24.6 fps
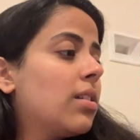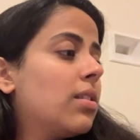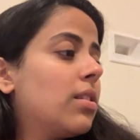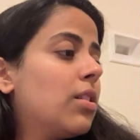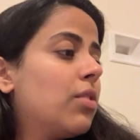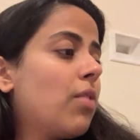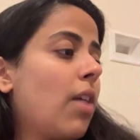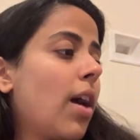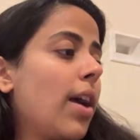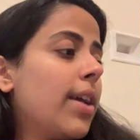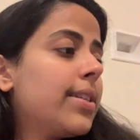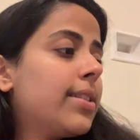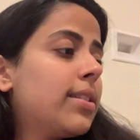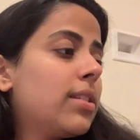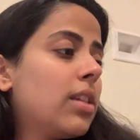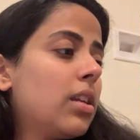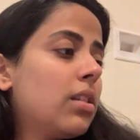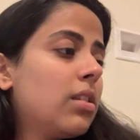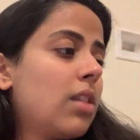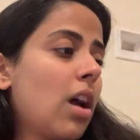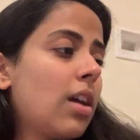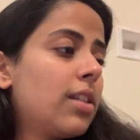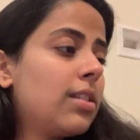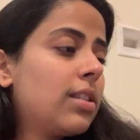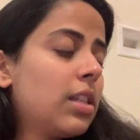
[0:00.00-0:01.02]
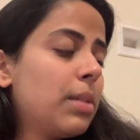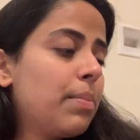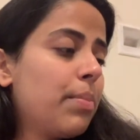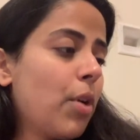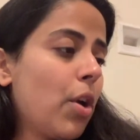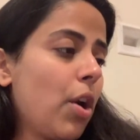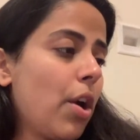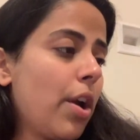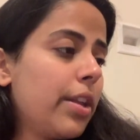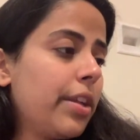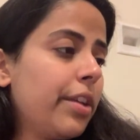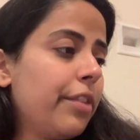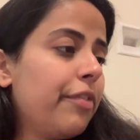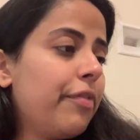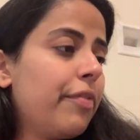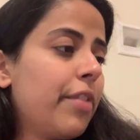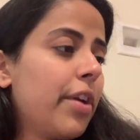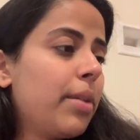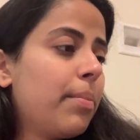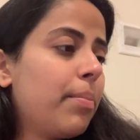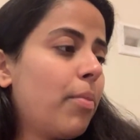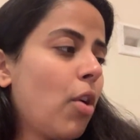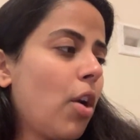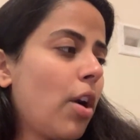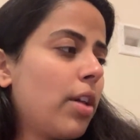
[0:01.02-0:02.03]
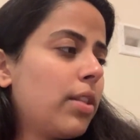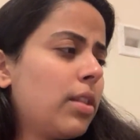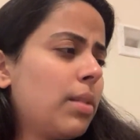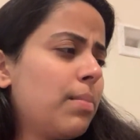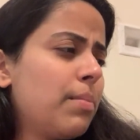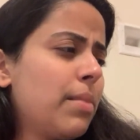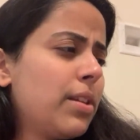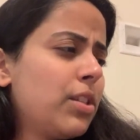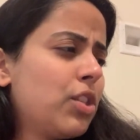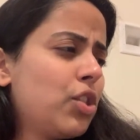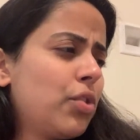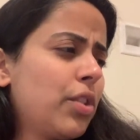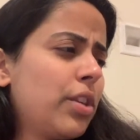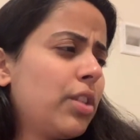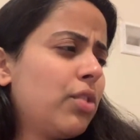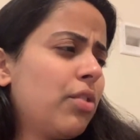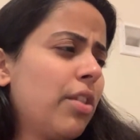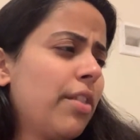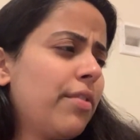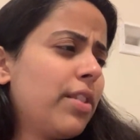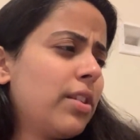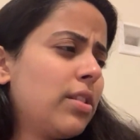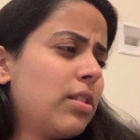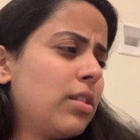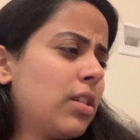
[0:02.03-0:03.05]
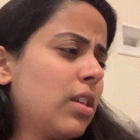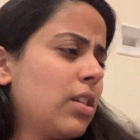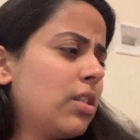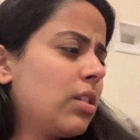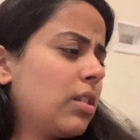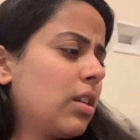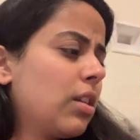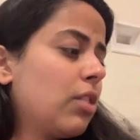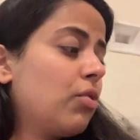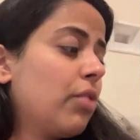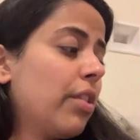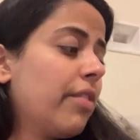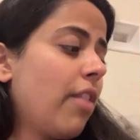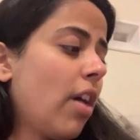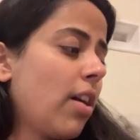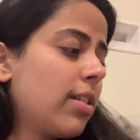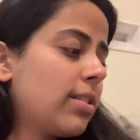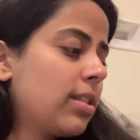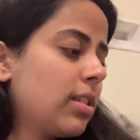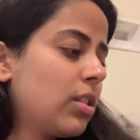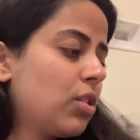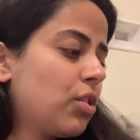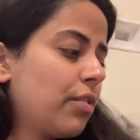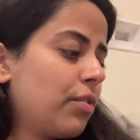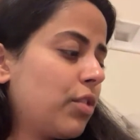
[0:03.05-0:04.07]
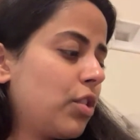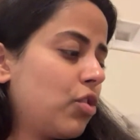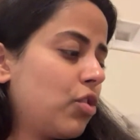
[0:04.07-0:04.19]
The rising Nazi party fed upon the misery and grievances of the